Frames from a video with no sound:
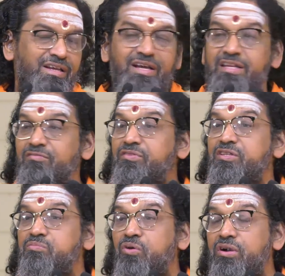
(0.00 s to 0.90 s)
And if
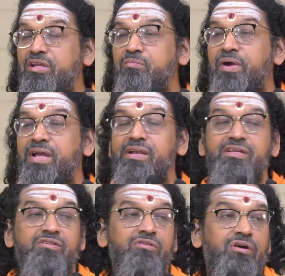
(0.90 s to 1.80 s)
this body mind
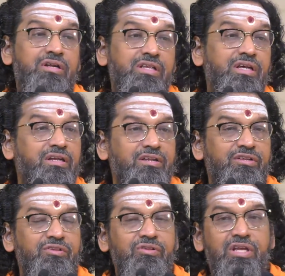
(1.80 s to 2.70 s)
is not there,
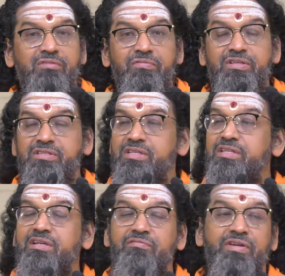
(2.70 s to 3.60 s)
then we say
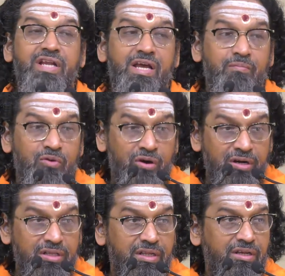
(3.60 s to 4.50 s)
that when I am
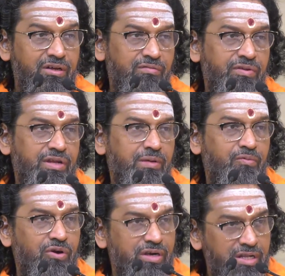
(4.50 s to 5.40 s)
not there, when I am
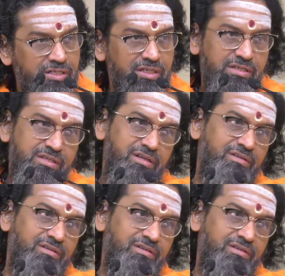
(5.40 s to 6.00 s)
not existing.